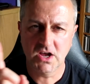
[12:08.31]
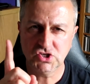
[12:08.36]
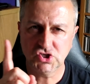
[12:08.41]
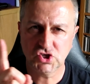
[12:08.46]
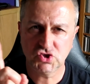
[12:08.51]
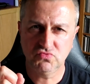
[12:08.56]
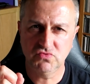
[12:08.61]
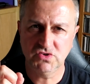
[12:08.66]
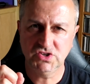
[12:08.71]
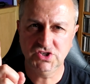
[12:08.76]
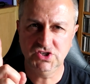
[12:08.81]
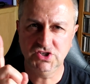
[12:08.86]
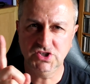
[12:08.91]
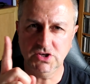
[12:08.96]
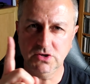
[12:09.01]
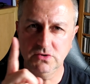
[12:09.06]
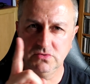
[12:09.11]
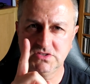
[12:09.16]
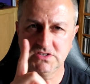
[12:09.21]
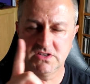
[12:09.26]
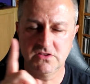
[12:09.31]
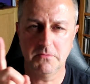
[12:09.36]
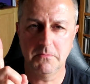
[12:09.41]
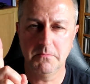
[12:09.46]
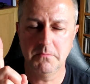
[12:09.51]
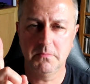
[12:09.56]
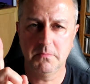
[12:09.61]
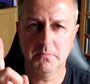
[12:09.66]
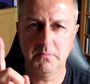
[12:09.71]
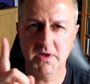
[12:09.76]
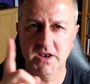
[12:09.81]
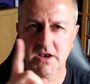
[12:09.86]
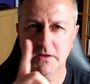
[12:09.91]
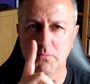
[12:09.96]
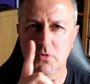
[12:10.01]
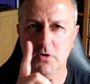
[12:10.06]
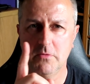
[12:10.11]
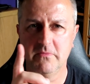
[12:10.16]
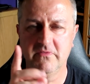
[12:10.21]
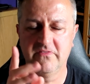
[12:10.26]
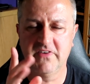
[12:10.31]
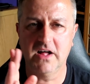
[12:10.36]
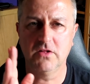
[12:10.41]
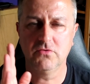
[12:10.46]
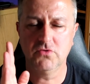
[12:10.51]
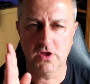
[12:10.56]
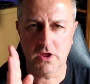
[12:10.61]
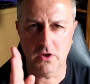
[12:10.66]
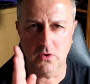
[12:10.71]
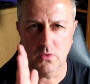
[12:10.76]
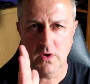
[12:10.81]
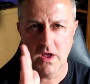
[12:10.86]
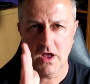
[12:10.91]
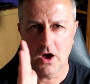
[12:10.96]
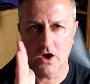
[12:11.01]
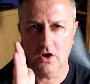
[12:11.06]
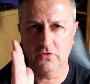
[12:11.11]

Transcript: and just reduced the minimum value